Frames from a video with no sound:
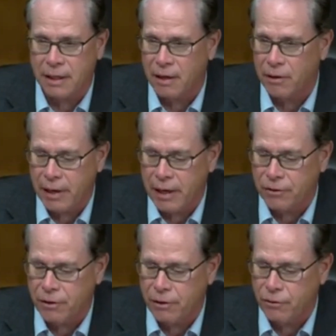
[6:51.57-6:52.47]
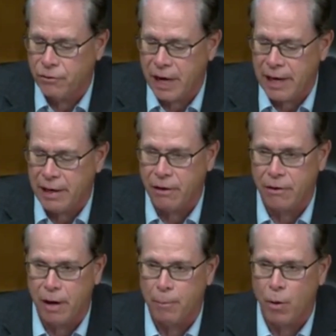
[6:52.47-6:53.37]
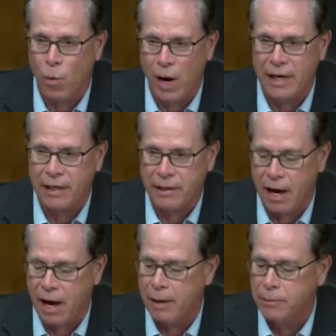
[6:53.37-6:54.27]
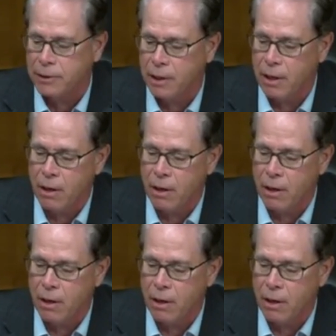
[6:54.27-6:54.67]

other issues, 800 number waiting times,